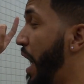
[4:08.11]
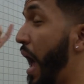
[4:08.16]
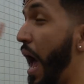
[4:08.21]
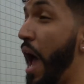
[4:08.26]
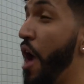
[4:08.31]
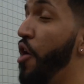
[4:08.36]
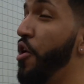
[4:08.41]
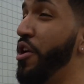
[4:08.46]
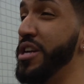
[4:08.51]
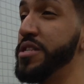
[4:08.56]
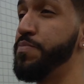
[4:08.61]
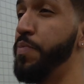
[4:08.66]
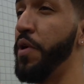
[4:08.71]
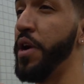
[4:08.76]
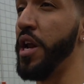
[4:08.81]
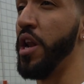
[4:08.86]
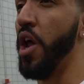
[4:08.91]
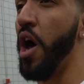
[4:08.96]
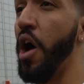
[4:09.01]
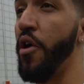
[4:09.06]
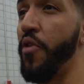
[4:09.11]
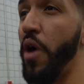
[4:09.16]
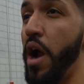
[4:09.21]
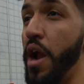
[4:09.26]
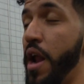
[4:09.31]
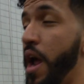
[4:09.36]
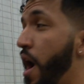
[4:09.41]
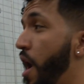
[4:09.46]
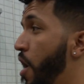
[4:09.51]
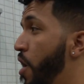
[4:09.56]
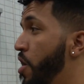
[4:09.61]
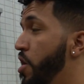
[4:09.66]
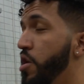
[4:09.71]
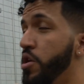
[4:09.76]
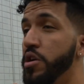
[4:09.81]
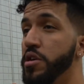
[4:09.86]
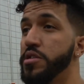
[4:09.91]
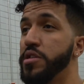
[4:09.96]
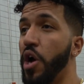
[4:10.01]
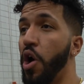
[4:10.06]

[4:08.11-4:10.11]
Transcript: I heard it's pretty long right now.